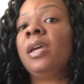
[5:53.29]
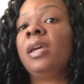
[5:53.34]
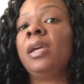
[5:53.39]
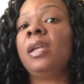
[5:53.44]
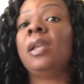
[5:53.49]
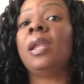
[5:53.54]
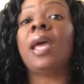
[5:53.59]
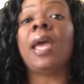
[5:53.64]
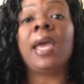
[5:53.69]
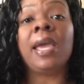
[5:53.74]

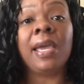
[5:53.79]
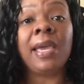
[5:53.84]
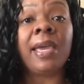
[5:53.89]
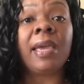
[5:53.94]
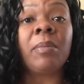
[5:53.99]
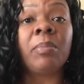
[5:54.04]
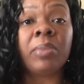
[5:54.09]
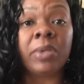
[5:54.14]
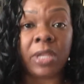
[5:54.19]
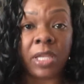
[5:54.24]
an
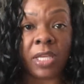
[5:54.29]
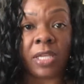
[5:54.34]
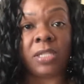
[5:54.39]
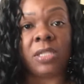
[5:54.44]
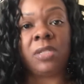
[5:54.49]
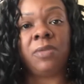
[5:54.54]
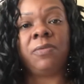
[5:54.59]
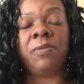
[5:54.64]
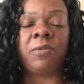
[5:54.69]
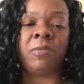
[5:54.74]
A+
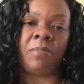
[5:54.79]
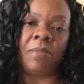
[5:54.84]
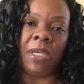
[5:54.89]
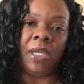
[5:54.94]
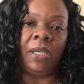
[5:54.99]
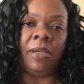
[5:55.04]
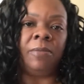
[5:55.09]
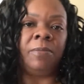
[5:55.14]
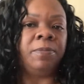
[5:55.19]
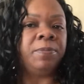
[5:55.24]
for
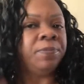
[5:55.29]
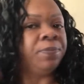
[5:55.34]
me.